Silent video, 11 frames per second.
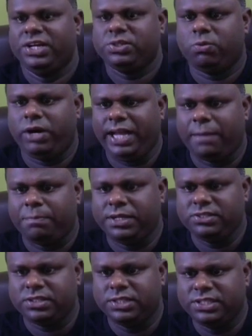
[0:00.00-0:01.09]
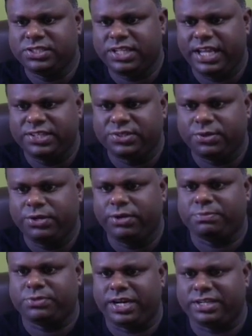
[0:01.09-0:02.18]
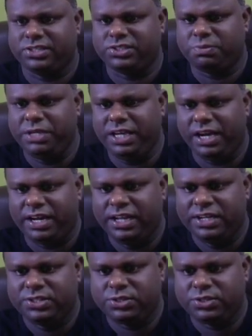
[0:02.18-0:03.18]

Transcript: So what happens, this K is going to abstract this Br.